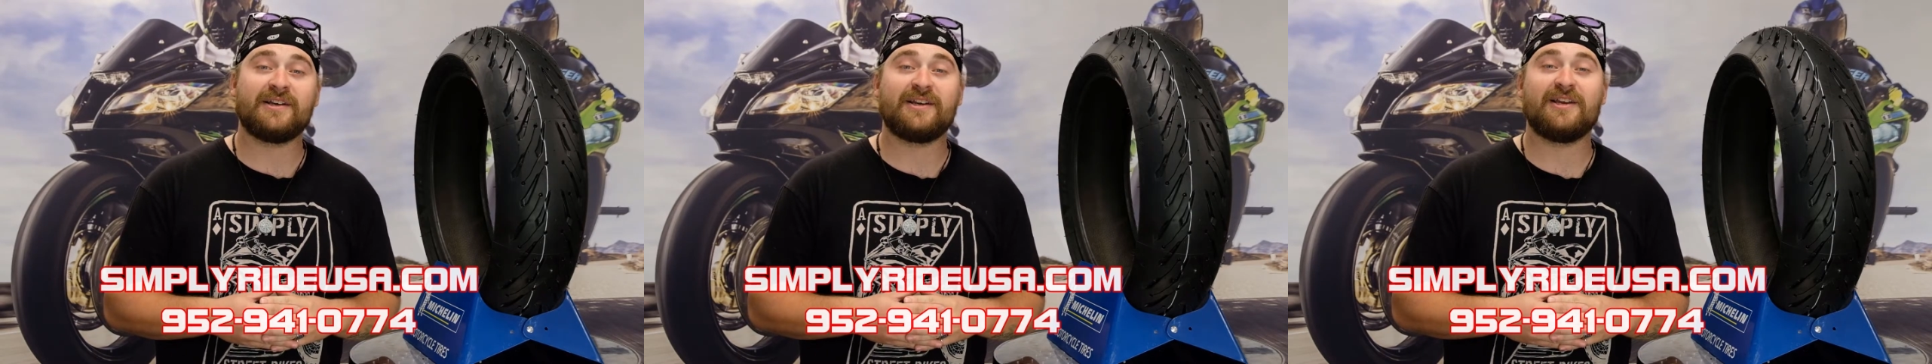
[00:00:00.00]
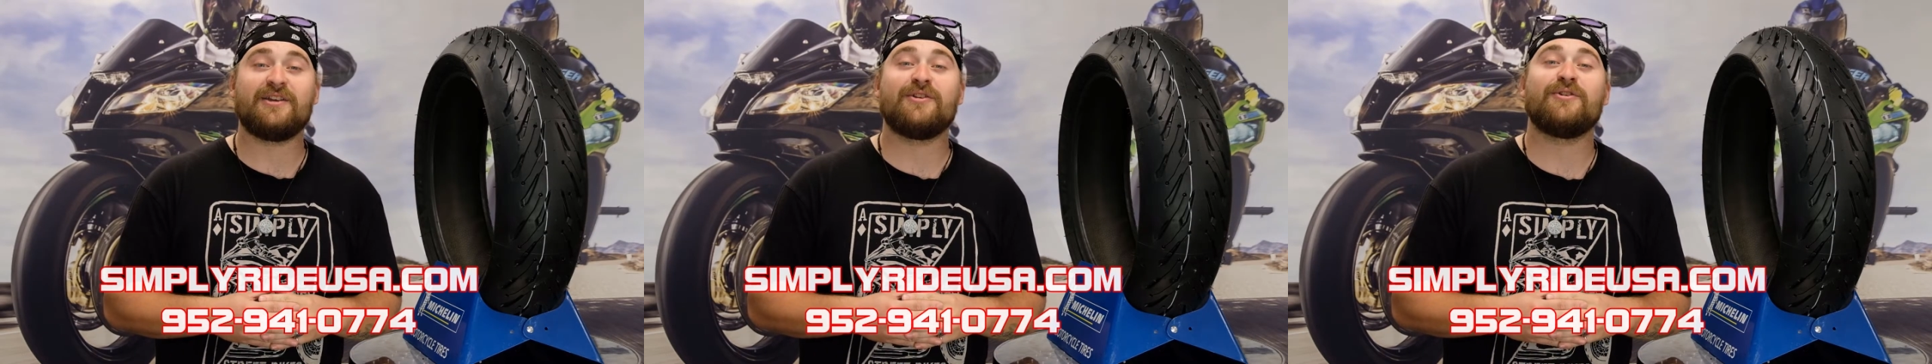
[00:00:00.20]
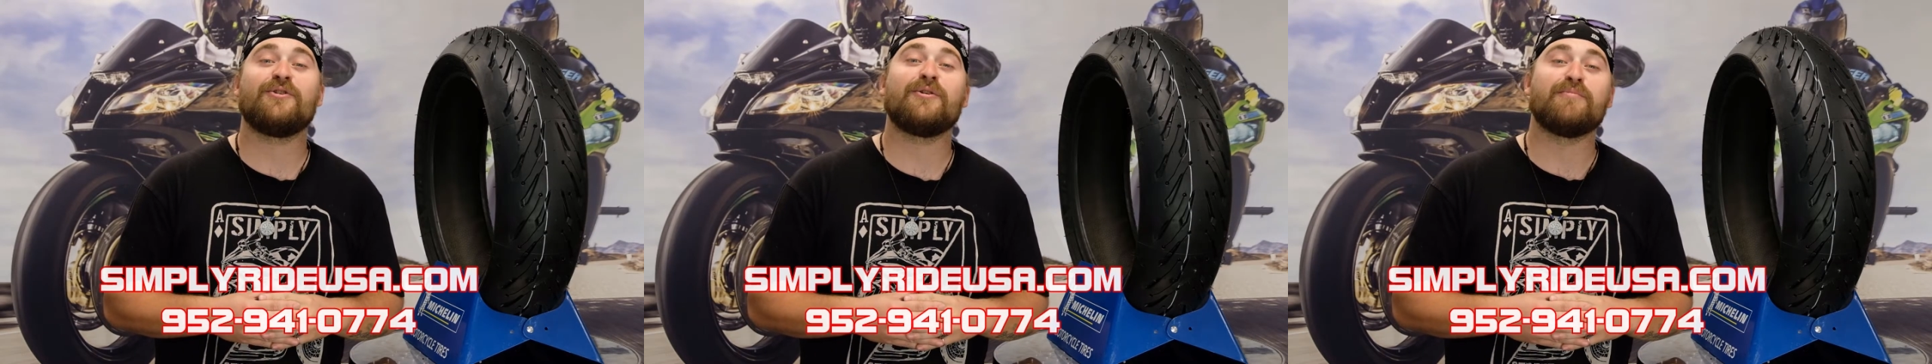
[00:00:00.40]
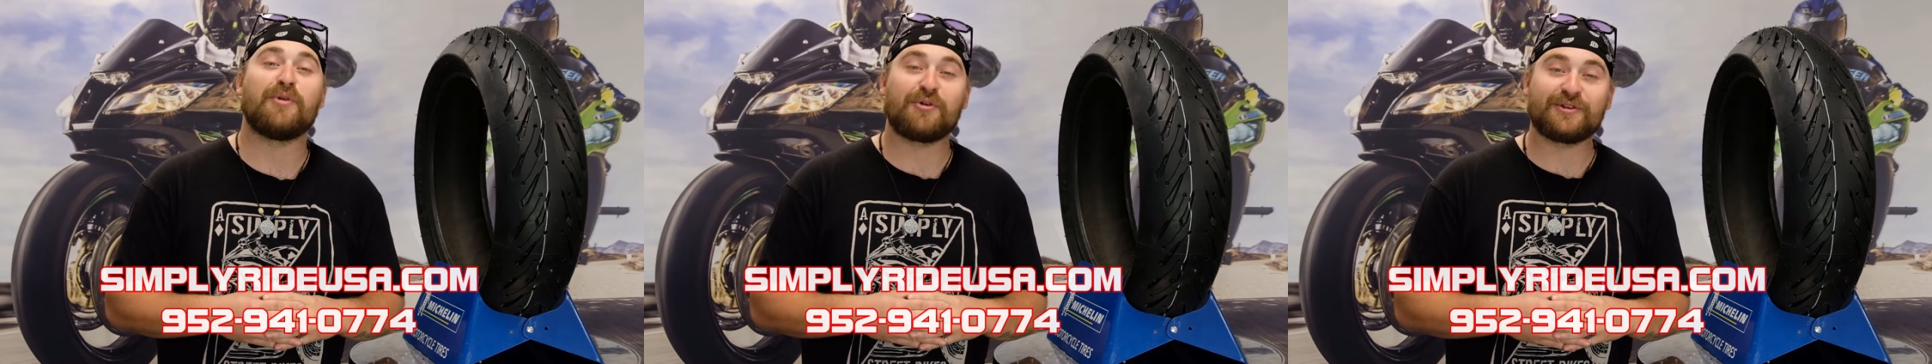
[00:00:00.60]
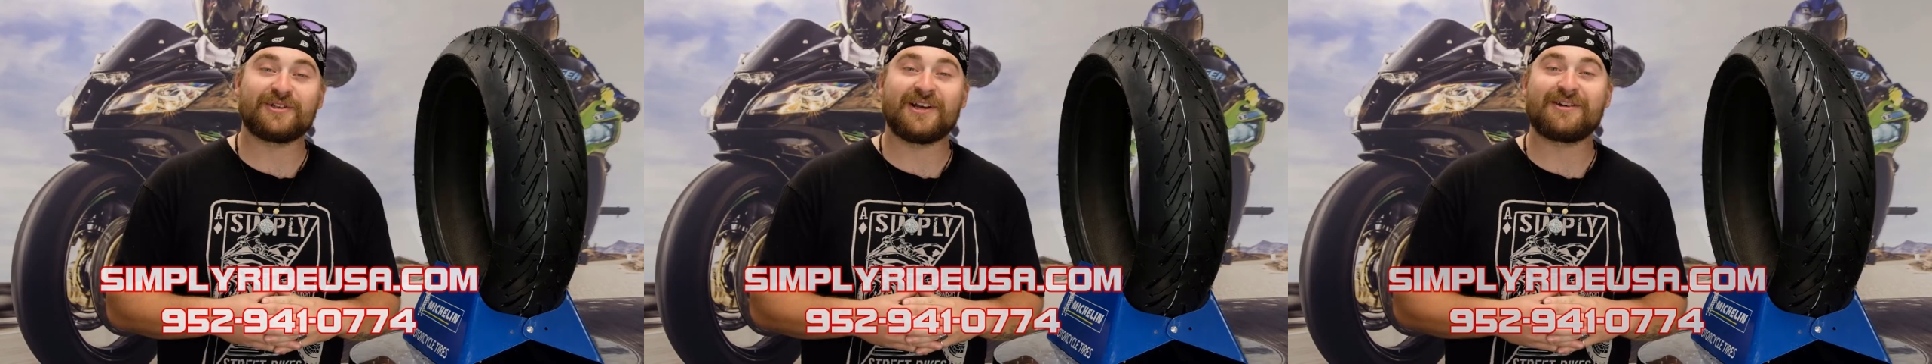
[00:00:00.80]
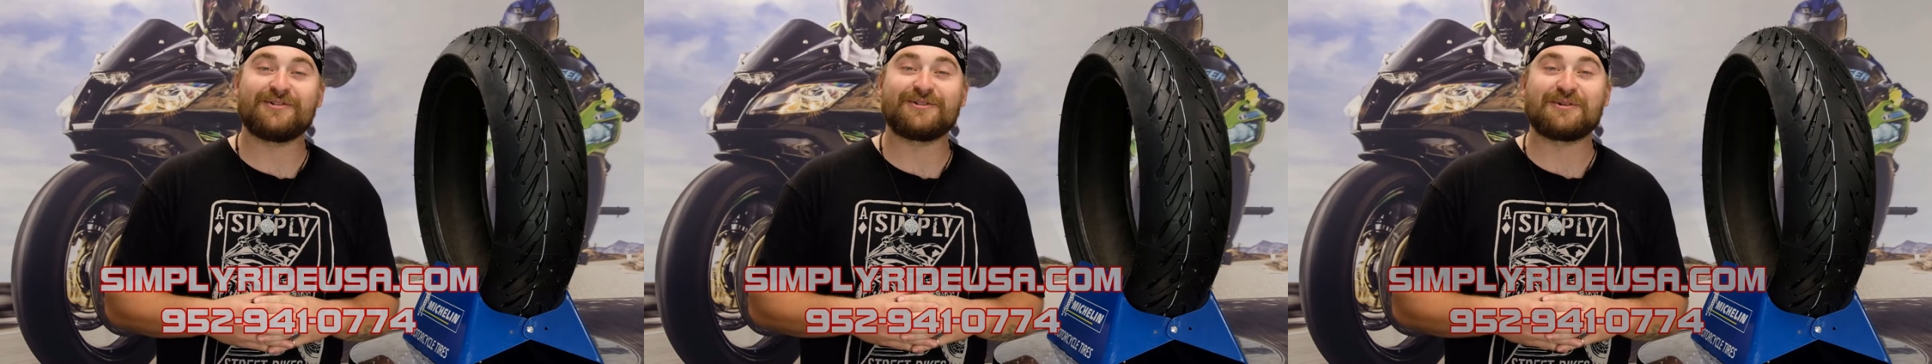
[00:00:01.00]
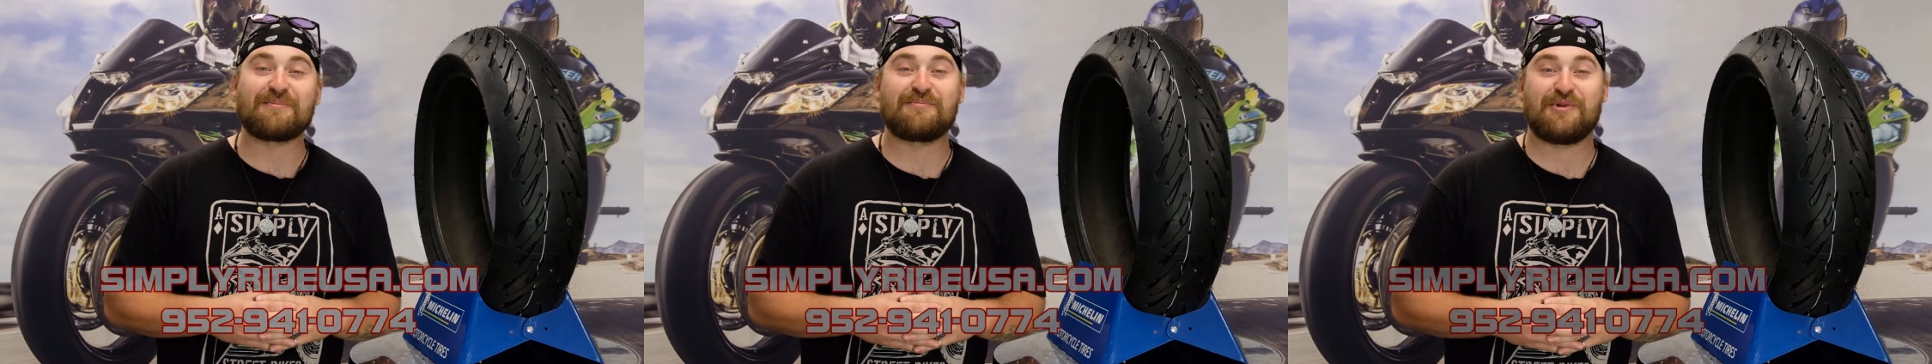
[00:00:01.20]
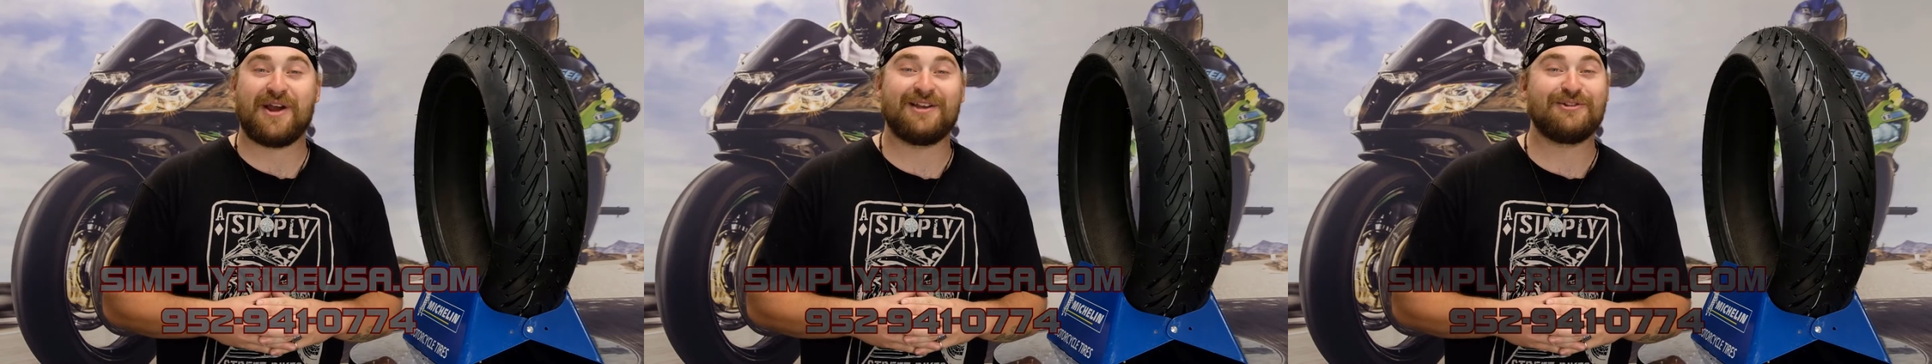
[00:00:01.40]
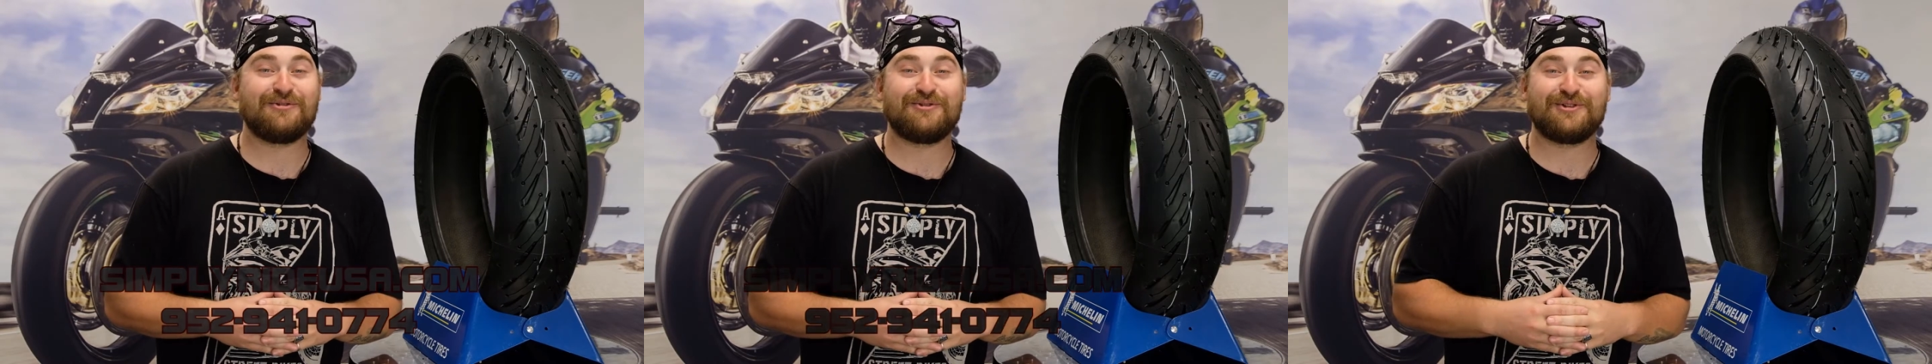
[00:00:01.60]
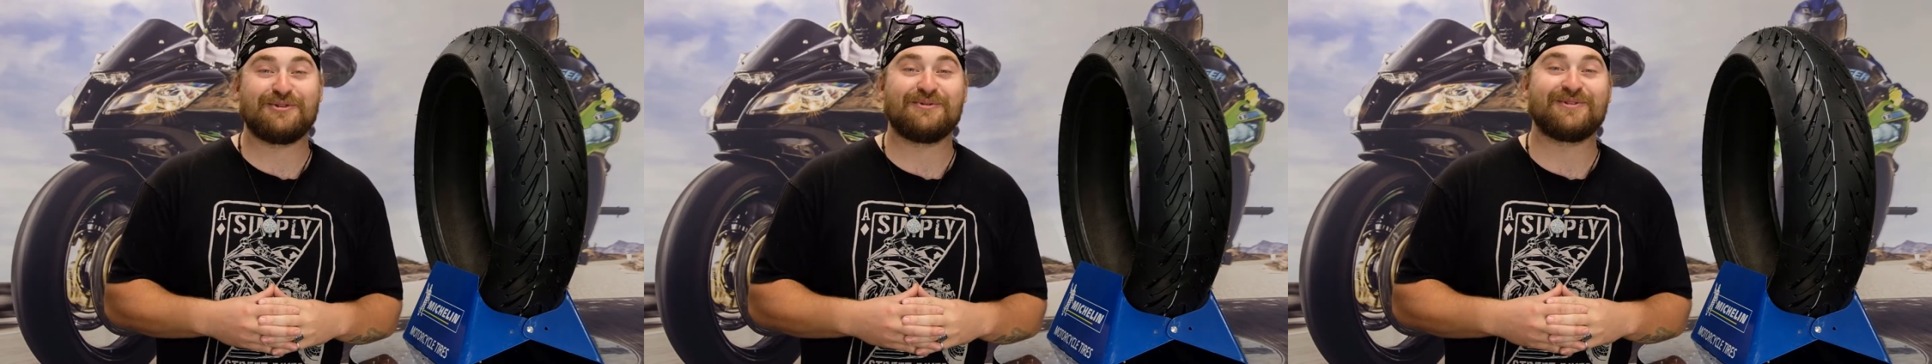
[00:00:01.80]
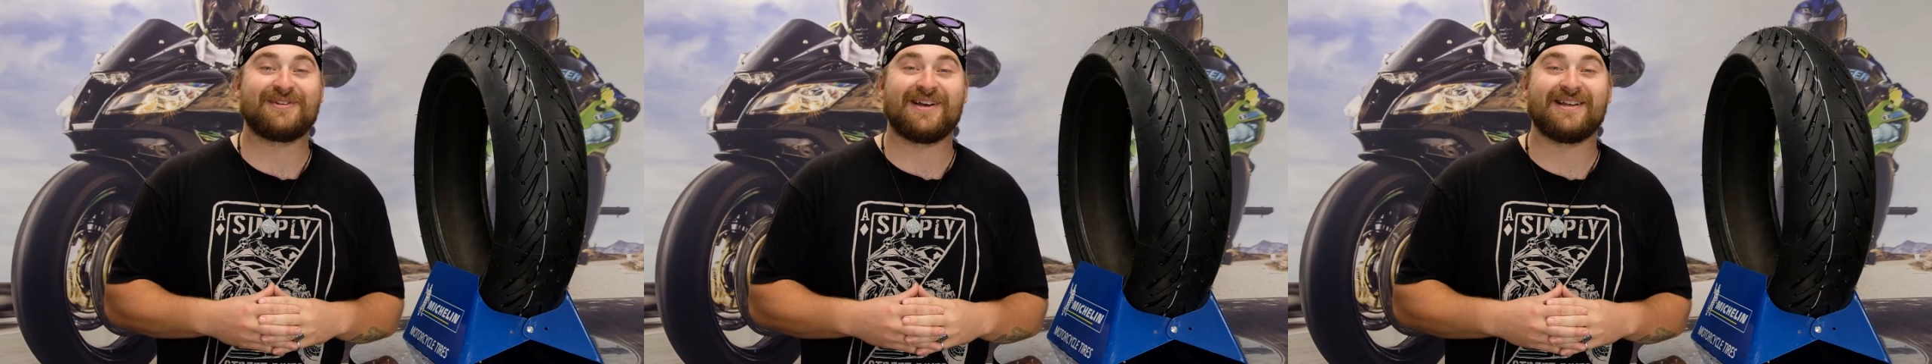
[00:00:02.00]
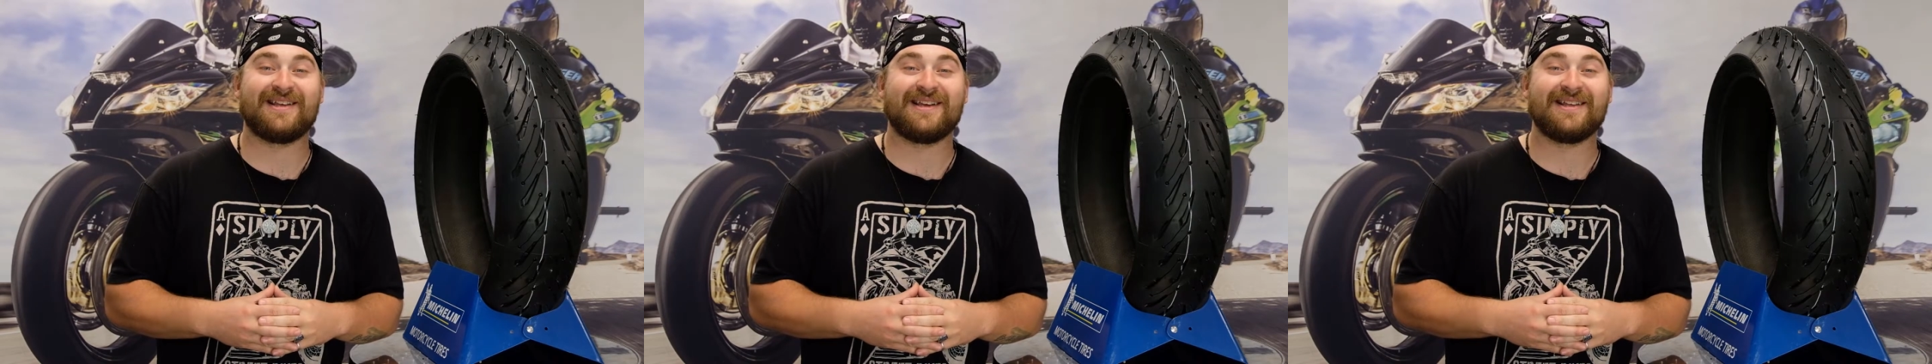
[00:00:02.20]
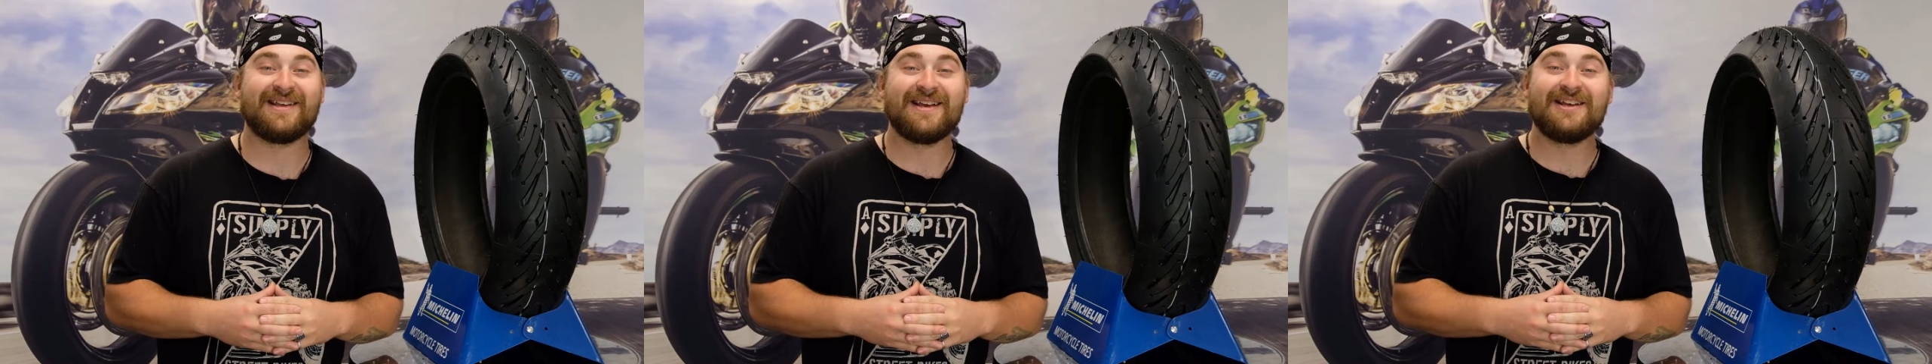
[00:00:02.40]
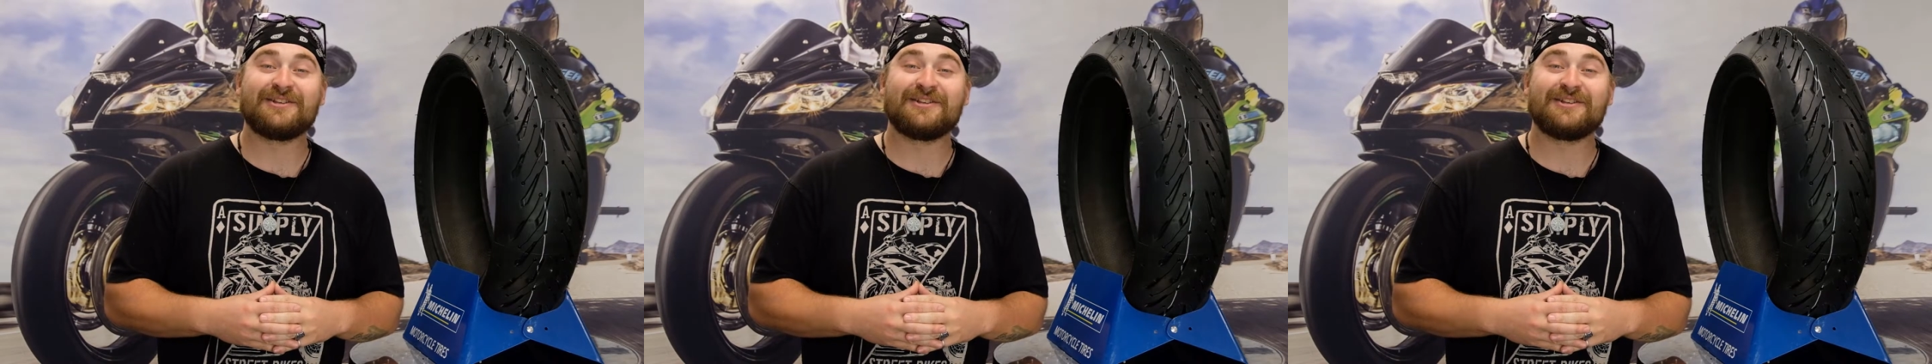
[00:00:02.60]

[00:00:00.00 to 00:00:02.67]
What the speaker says: get your motorcycle some brand new shoes on it.